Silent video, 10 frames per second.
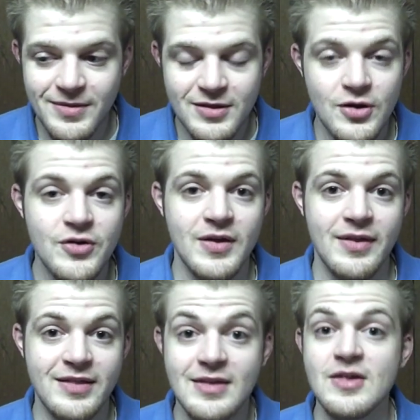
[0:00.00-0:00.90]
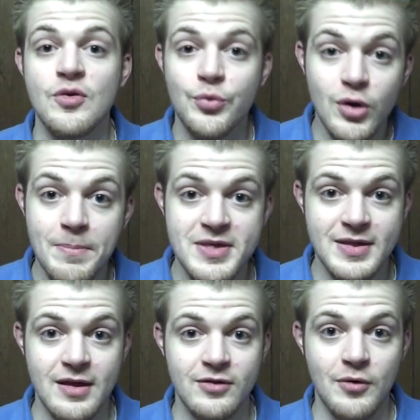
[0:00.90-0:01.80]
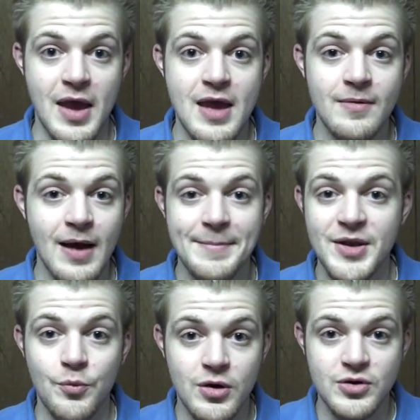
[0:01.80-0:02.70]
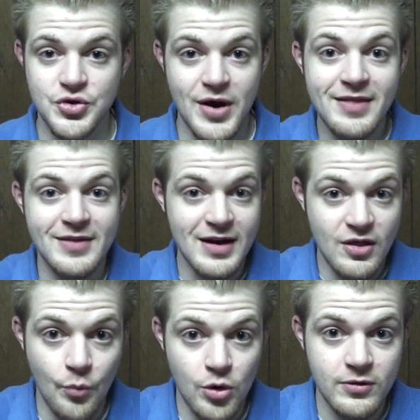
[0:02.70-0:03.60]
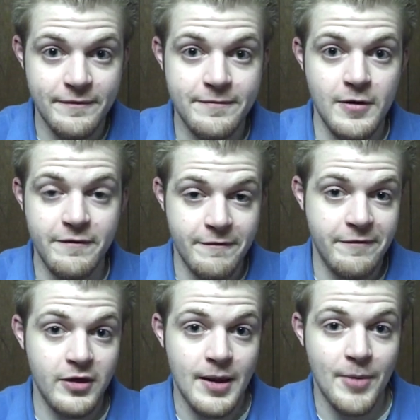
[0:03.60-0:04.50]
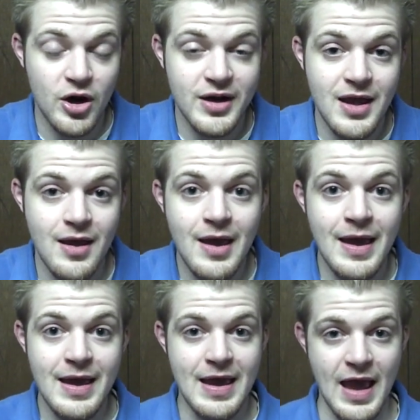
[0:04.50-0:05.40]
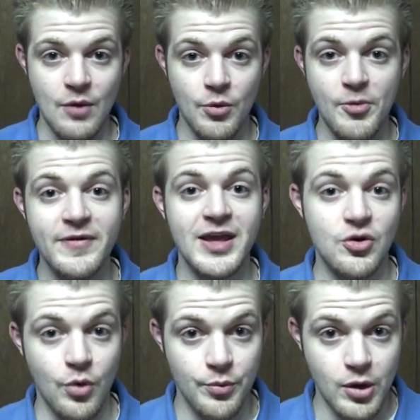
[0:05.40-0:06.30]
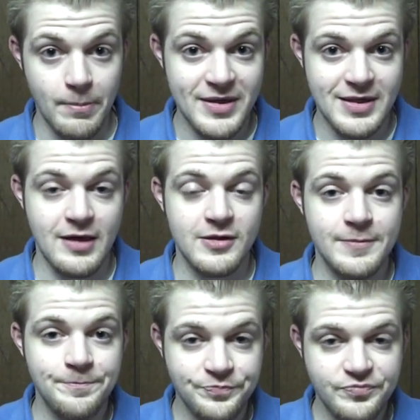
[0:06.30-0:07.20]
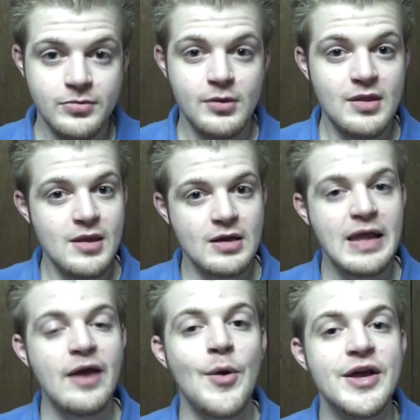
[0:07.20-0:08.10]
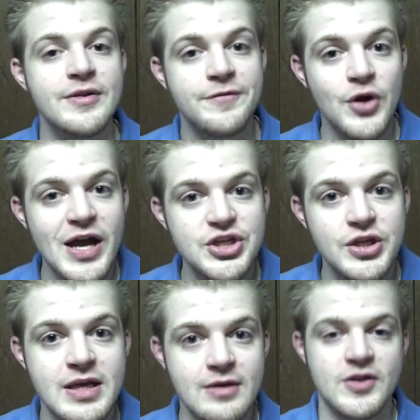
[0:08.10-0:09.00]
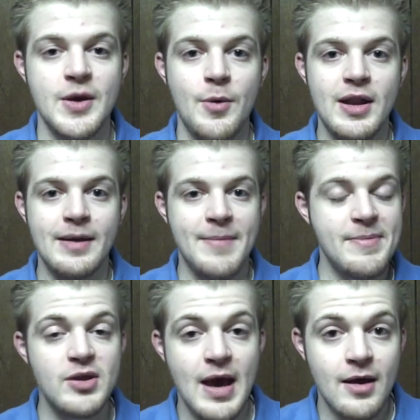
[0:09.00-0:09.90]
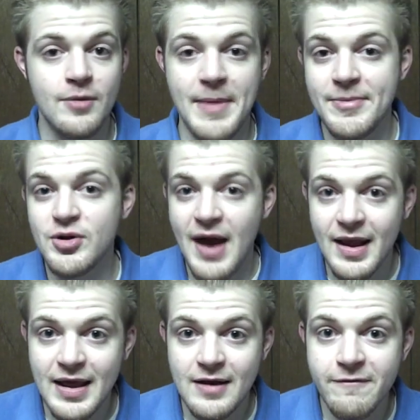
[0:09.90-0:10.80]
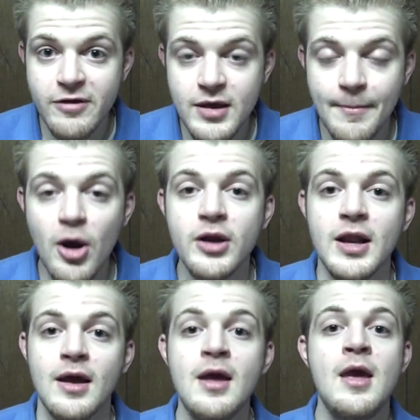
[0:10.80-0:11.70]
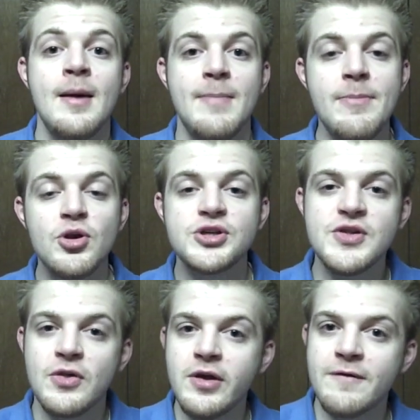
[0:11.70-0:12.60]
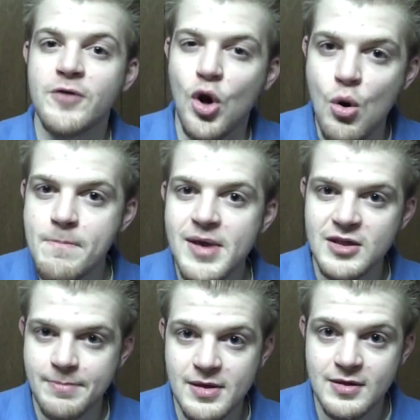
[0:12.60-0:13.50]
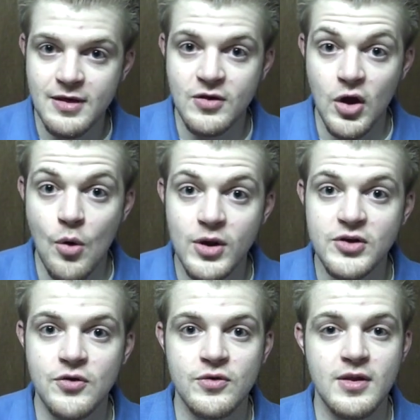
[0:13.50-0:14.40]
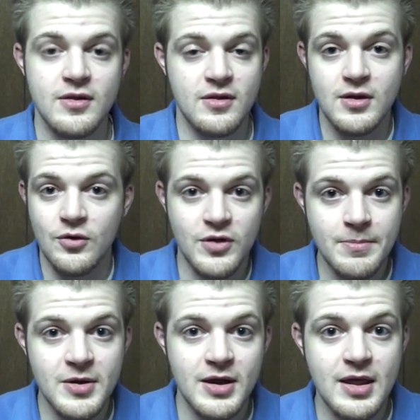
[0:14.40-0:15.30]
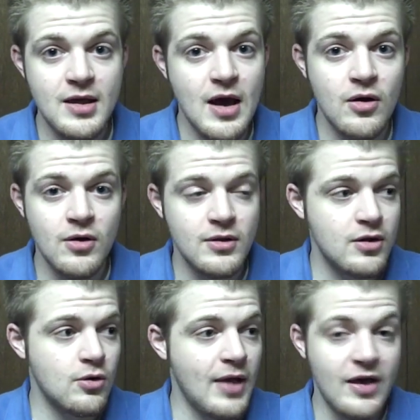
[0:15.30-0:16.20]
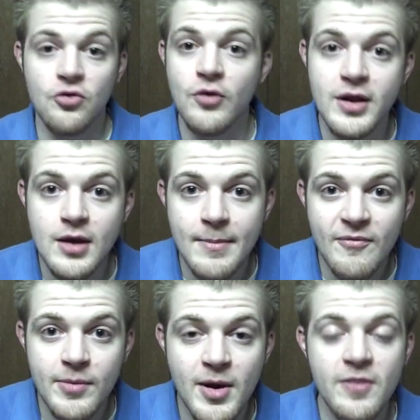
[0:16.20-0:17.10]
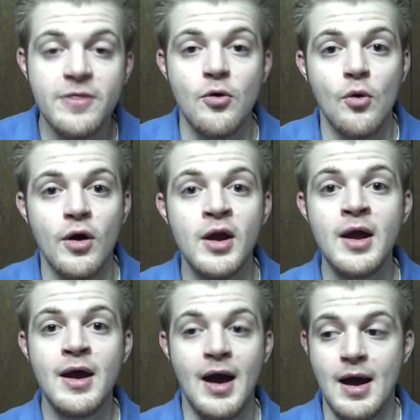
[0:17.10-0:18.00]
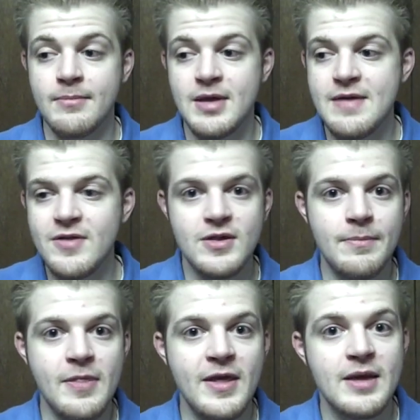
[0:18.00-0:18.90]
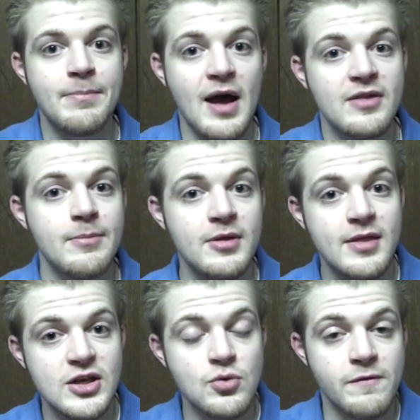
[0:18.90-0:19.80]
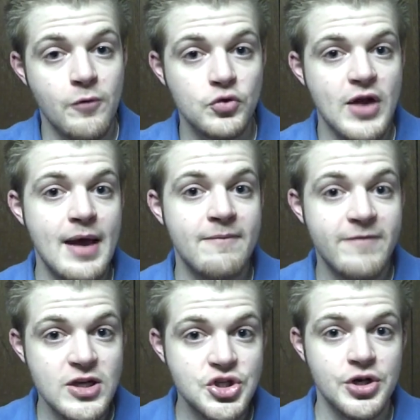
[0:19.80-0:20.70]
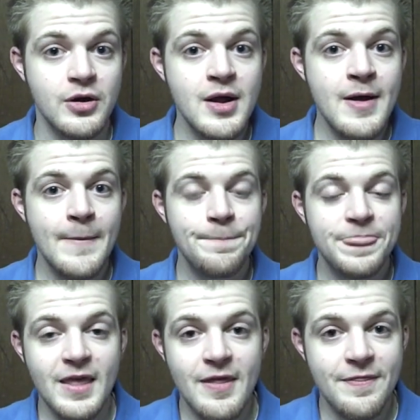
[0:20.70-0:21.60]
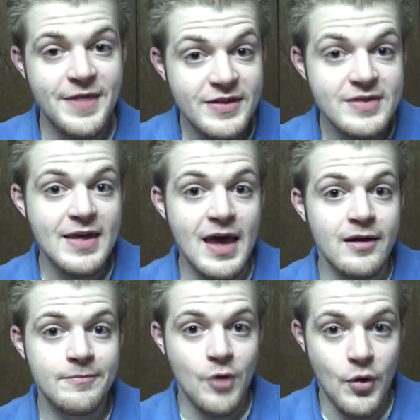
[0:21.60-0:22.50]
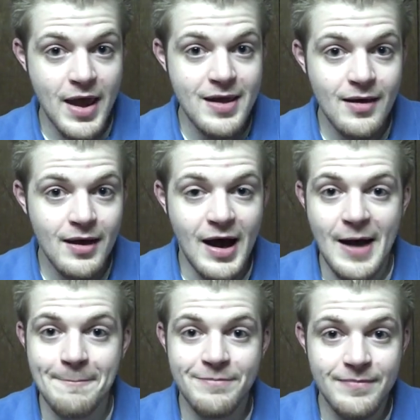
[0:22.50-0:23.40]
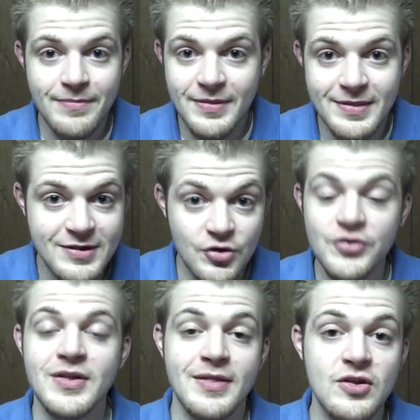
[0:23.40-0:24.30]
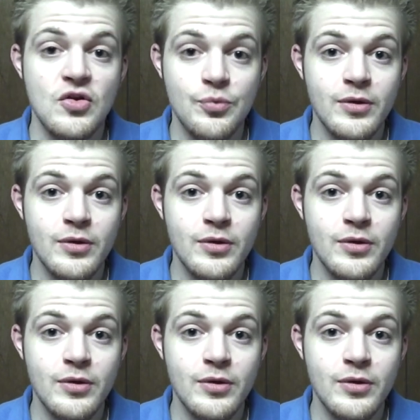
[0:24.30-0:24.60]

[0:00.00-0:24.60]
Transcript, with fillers: seriously like this is a real business okay i mean we're transcending the world of, of affiliate marketing and we're moving into a real business Likewise, if you're actually someone maybe not maybe you're not in affiliate marketing, maybe you're just looking for a home-based business to go into, you know, something to kick out a little extra income every month, or um, even something that could possibly lead to a full-time venture. This is it, okay? Um, seriously, this is